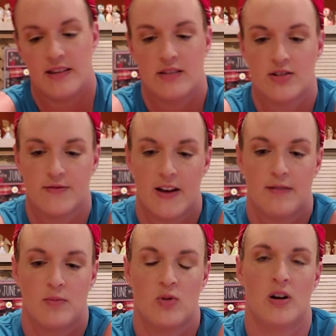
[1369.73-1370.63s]
I think there's
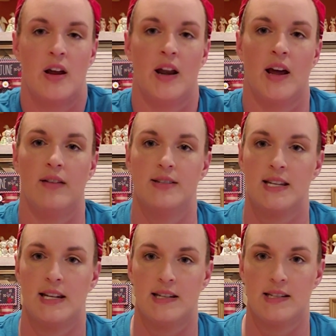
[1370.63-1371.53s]
5 more, and I've
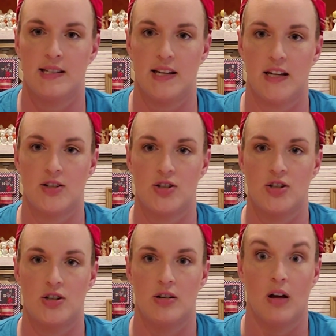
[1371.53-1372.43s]
seen it
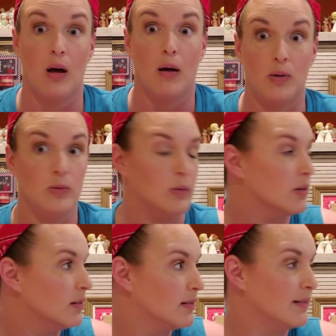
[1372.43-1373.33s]
stitched. Ooh,
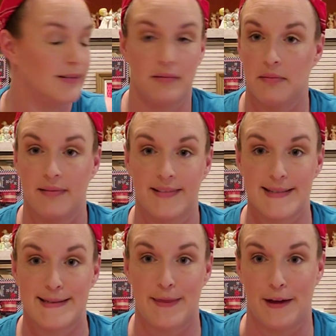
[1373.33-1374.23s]

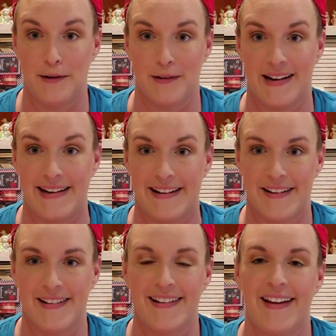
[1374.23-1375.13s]
it's thundering
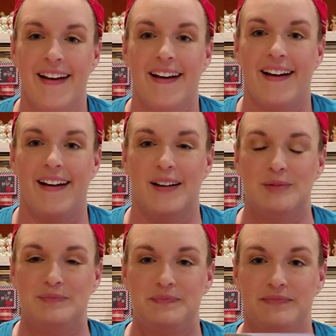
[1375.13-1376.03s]
here.
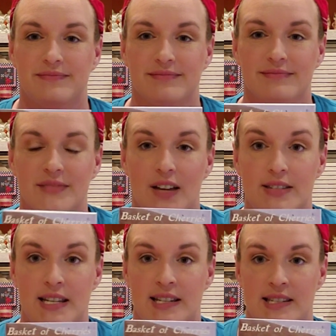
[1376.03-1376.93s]
I've
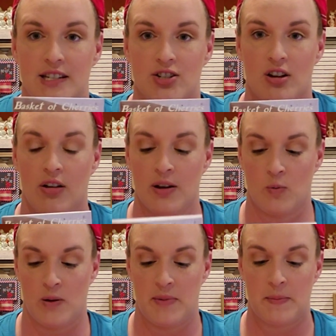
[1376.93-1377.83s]
seen it stitched all on
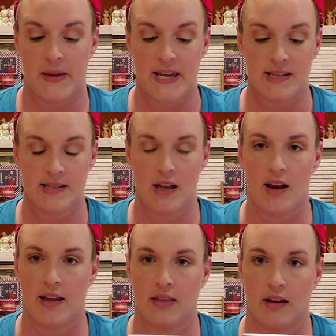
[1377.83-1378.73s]
one big piece,
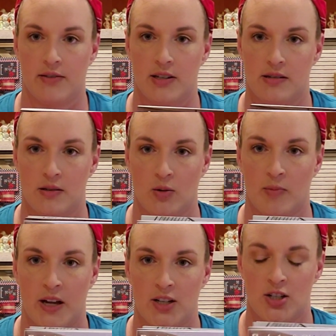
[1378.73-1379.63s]
and I love it so
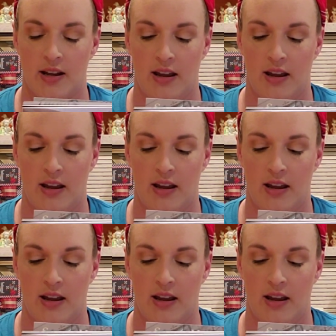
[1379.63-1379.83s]
much.